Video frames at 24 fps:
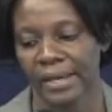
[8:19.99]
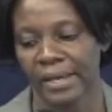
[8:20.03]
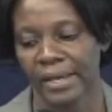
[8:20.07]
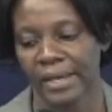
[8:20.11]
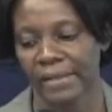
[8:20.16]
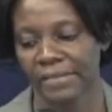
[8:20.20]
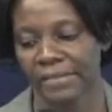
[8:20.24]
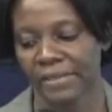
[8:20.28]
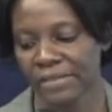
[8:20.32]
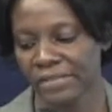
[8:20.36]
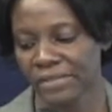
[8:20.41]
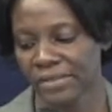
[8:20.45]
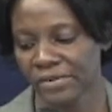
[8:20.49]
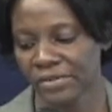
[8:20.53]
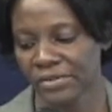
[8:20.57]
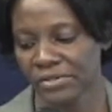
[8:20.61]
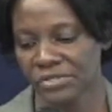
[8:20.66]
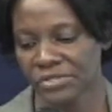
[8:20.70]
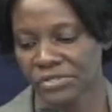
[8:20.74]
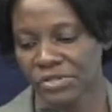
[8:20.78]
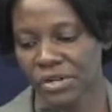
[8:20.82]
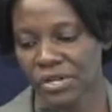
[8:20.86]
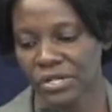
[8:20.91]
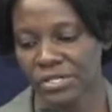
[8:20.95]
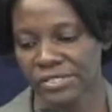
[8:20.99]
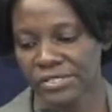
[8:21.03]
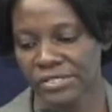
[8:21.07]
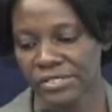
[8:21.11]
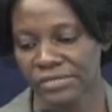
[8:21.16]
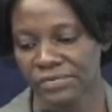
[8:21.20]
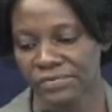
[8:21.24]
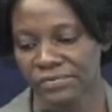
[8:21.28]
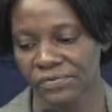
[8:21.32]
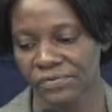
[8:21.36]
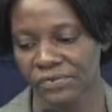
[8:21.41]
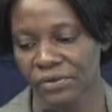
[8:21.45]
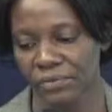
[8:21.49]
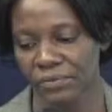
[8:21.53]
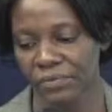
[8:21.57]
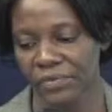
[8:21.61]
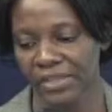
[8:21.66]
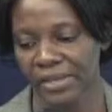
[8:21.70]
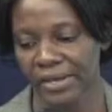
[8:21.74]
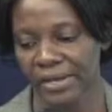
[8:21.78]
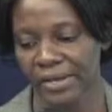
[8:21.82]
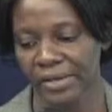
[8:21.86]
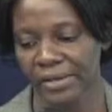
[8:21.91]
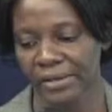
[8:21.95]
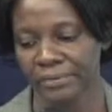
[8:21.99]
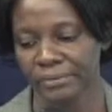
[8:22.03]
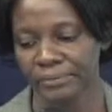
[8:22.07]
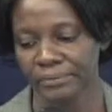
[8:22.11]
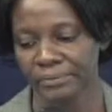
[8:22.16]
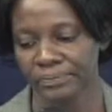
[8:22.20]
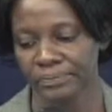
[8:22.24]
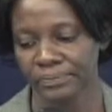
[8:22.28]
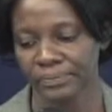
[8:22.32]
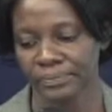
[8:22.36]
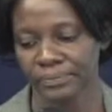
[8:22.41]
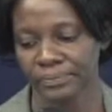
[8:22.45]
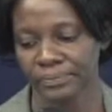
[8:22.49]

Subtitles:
And then the results from the